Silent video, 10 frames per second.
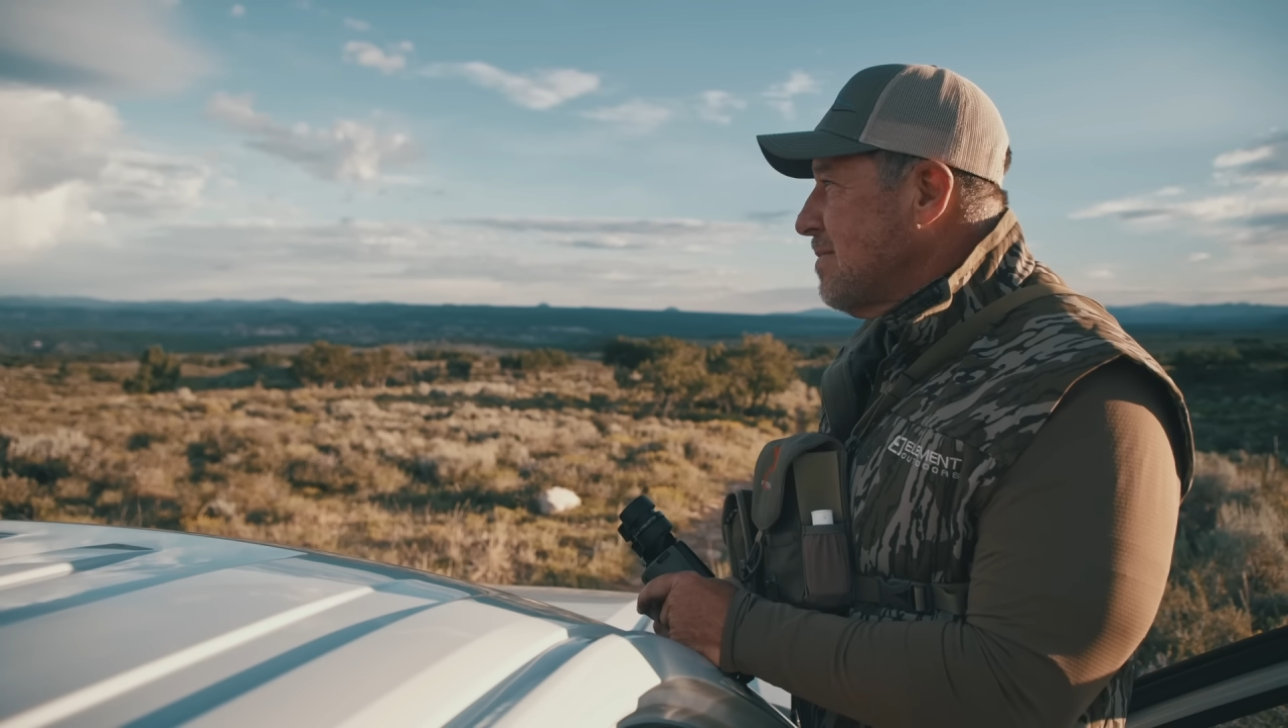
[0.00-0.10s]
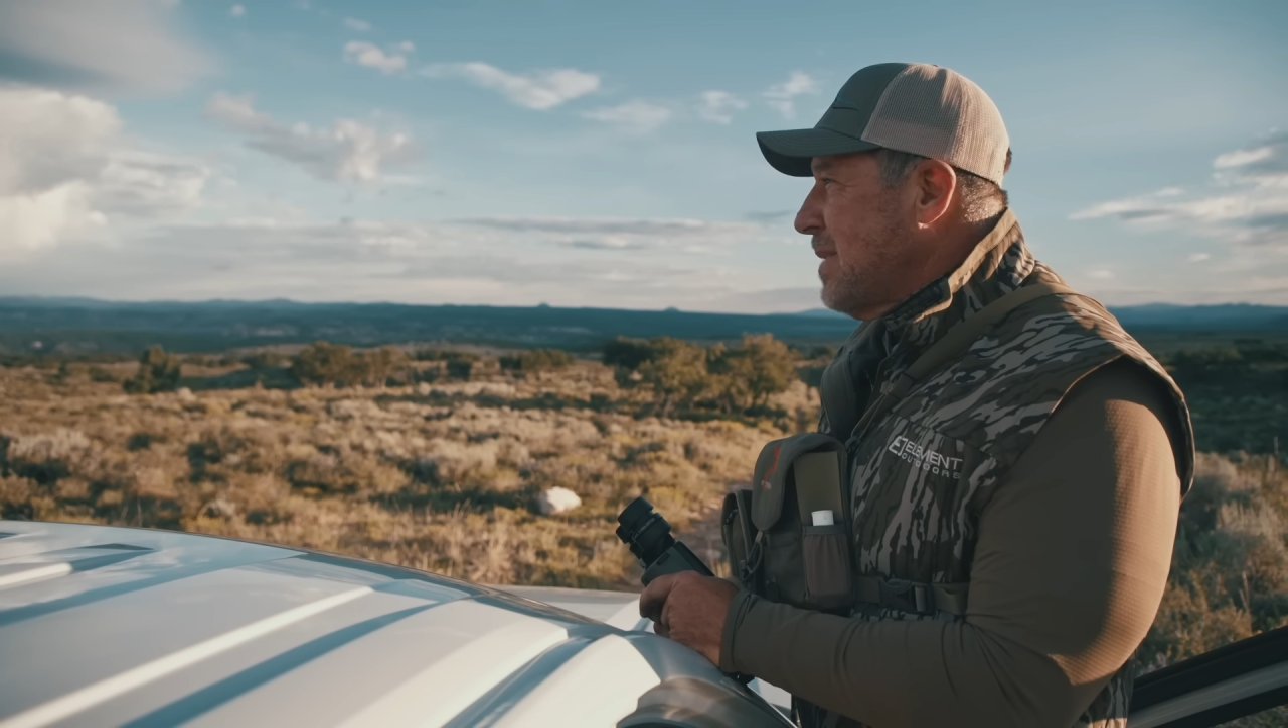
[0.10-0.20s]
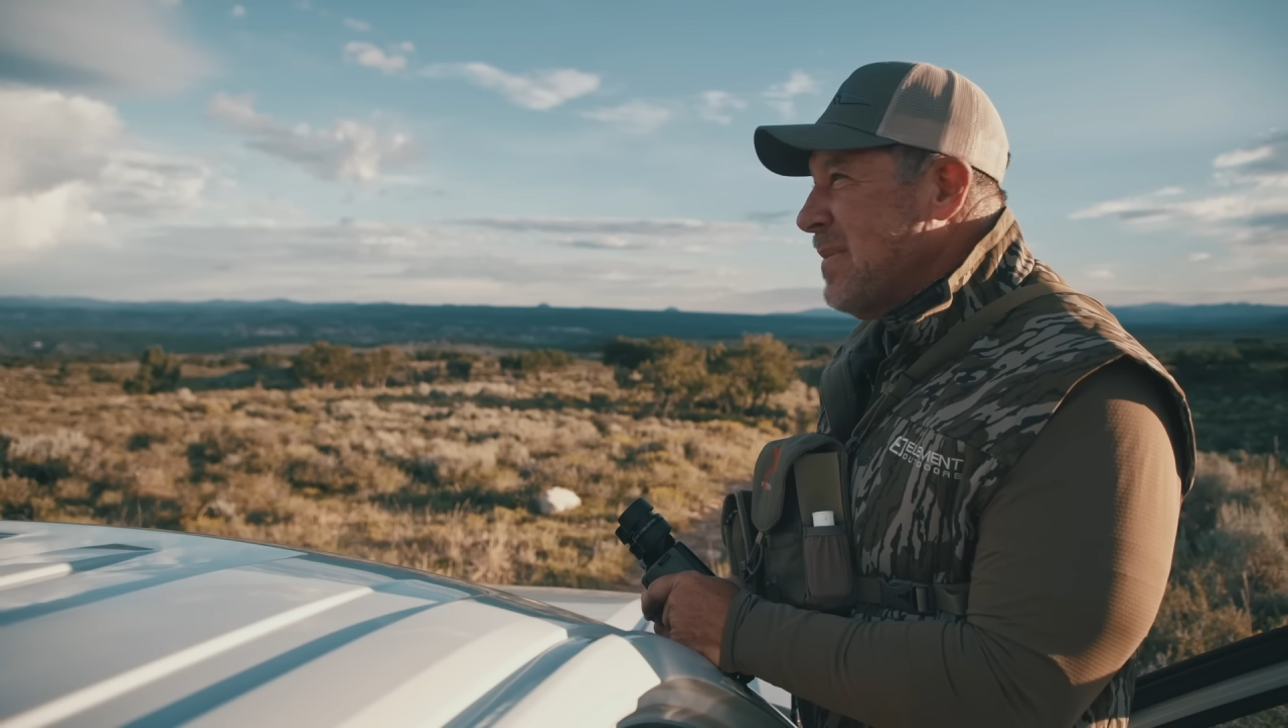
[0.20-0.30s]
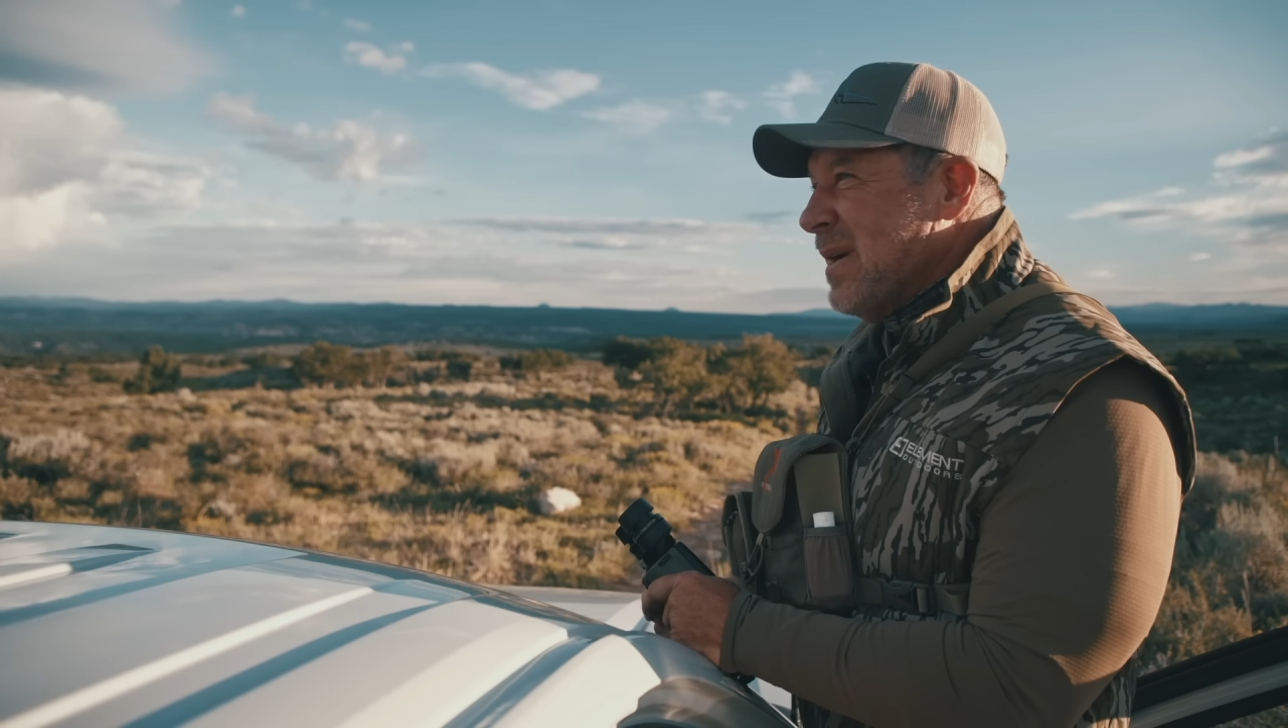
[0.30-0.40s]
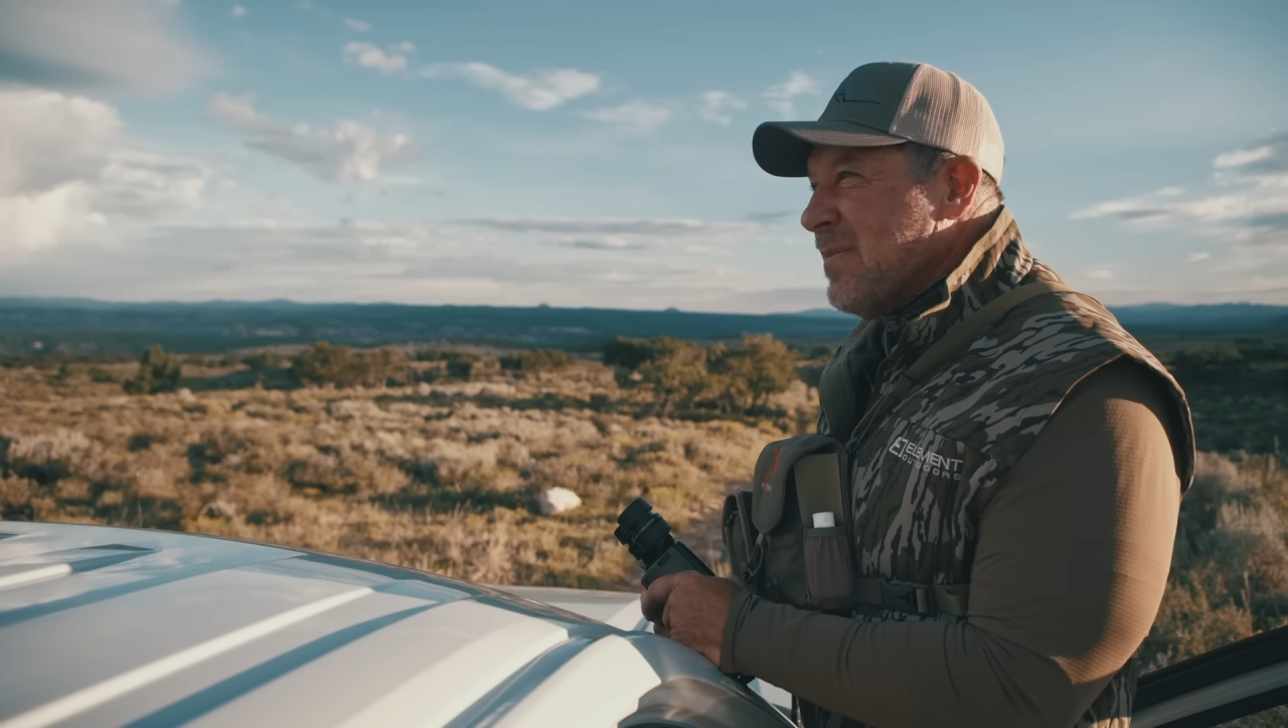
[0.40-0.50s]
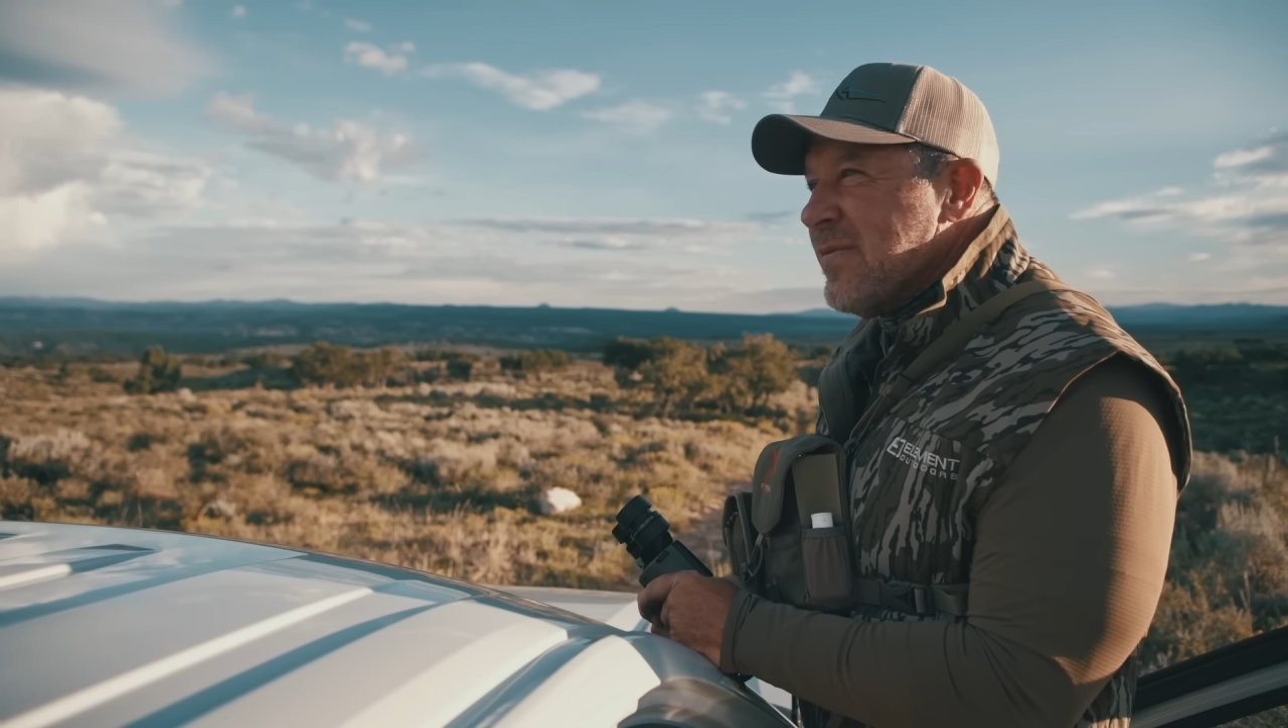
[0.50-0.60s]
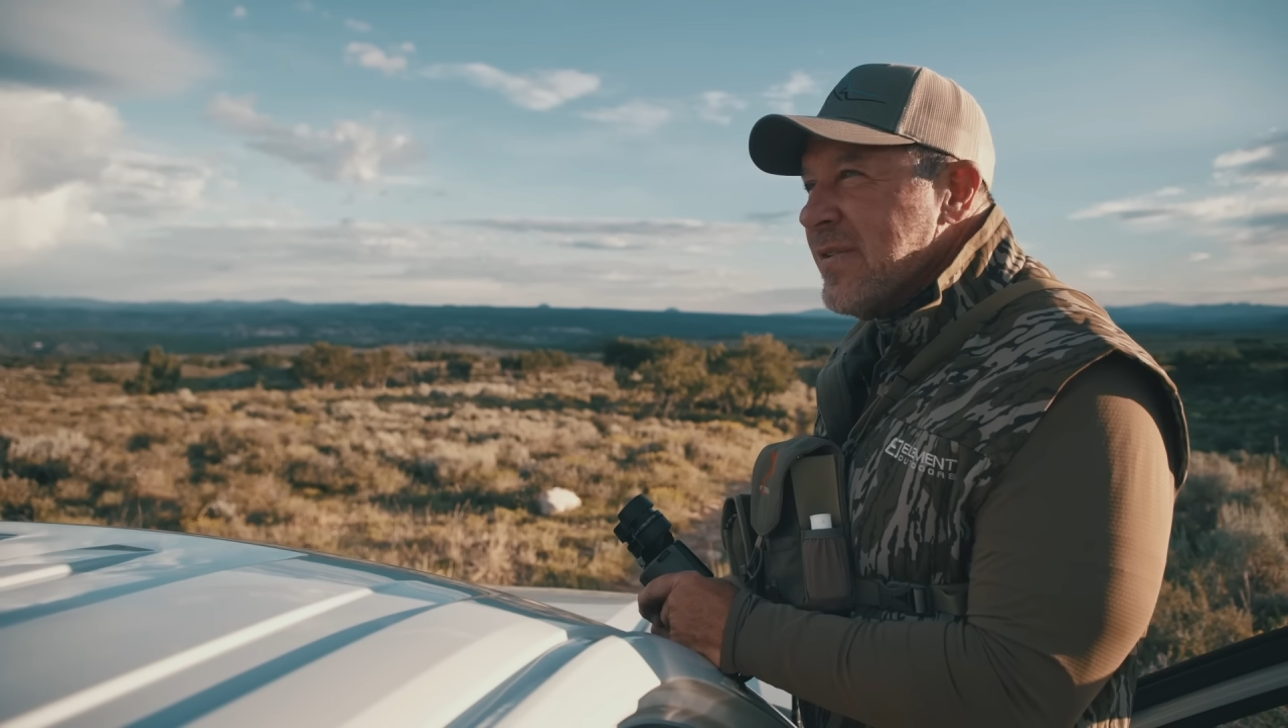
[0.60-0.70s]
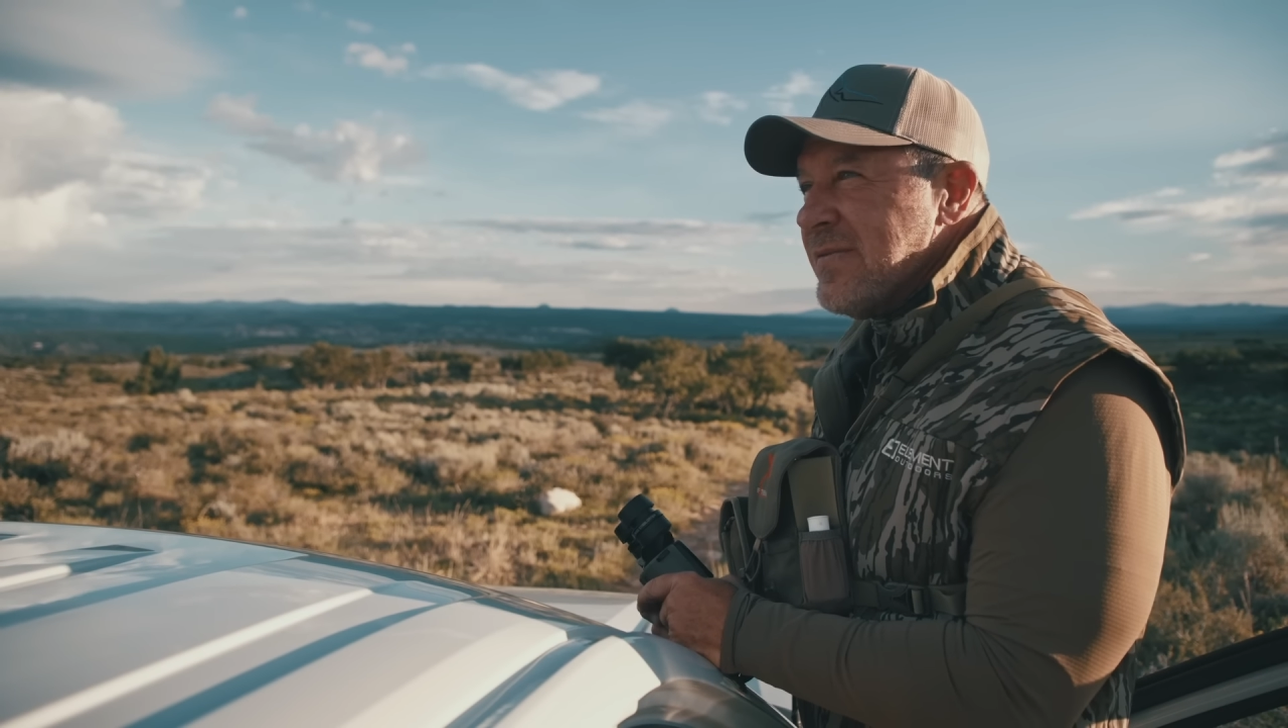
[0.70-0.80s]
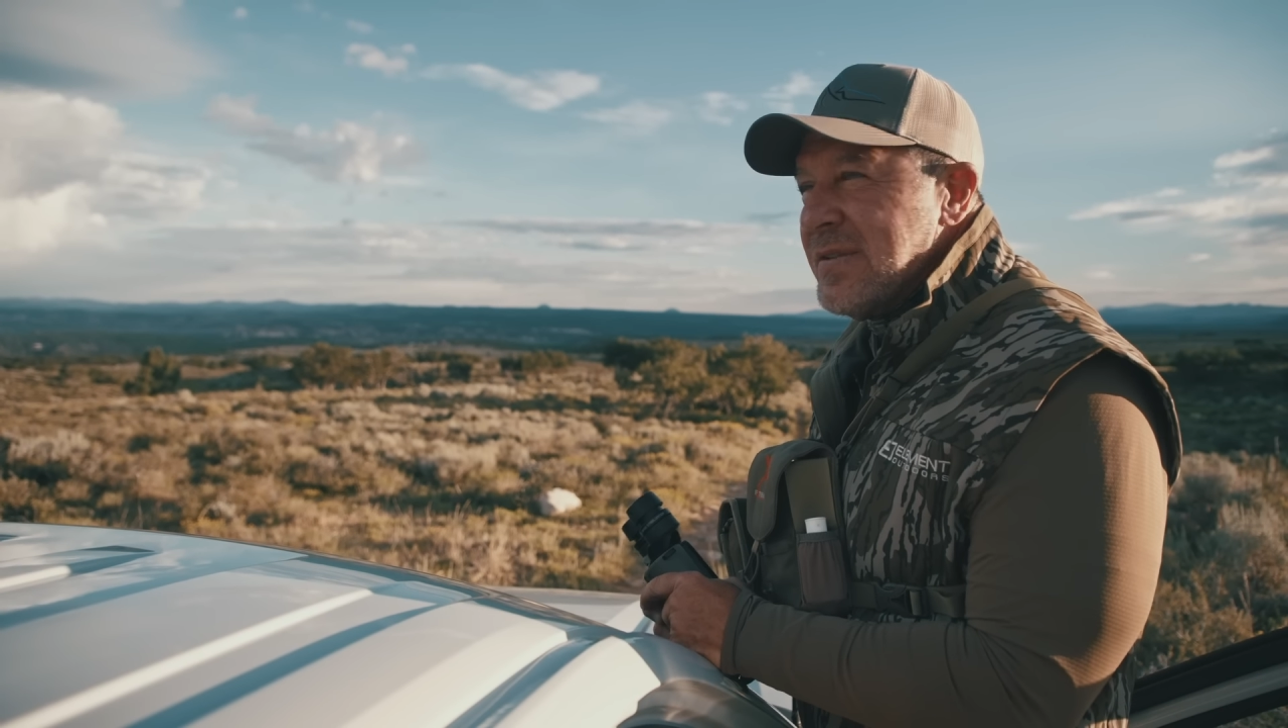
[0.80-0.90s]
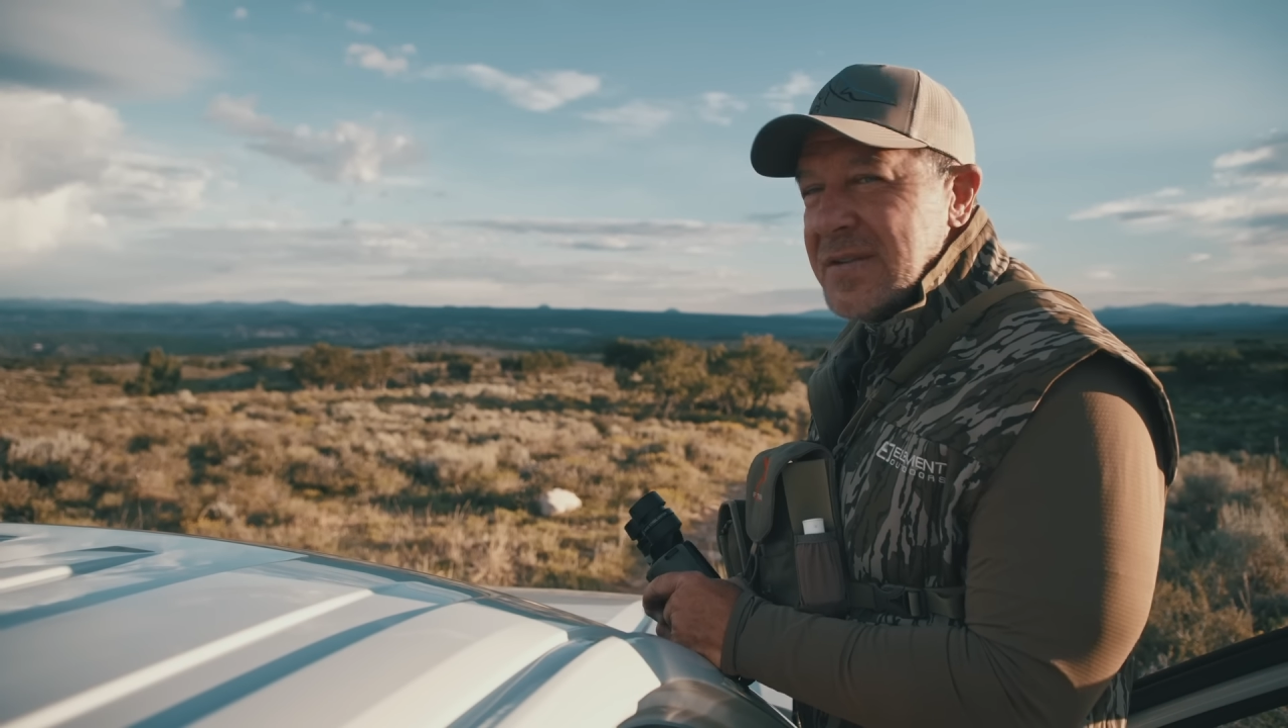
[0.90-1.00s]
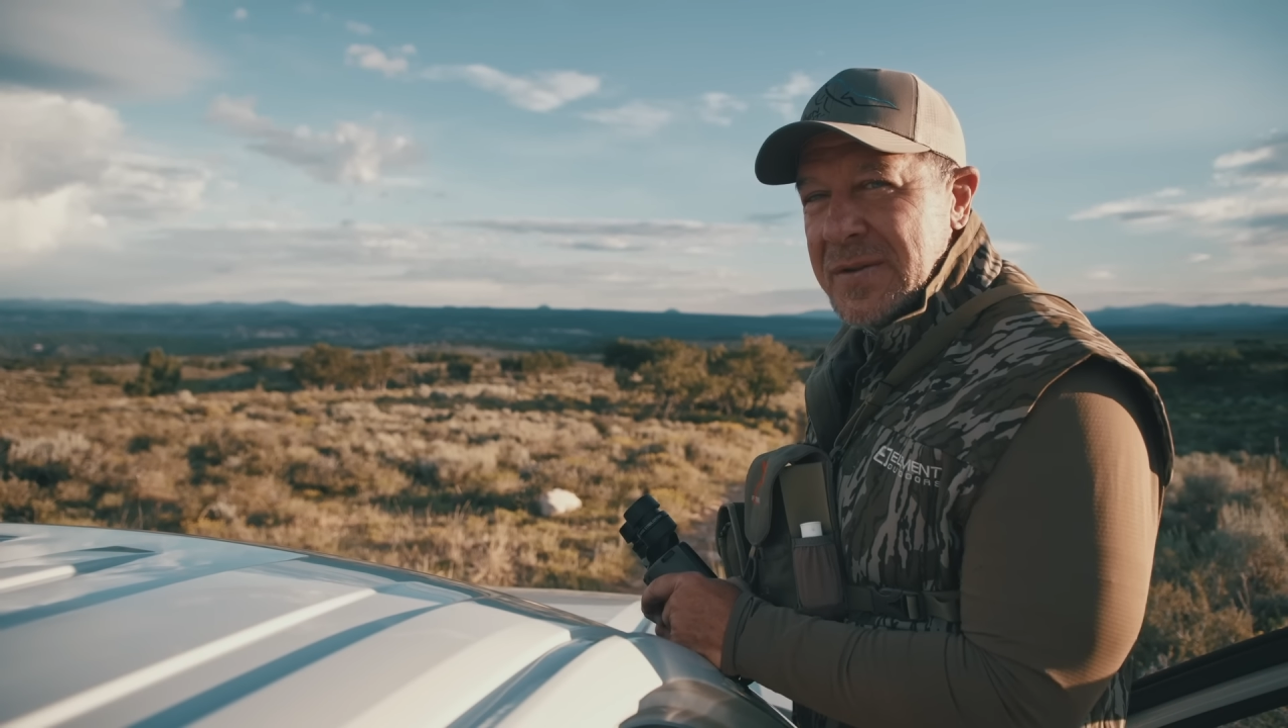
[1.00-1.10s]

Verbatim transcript: maybe upper 50s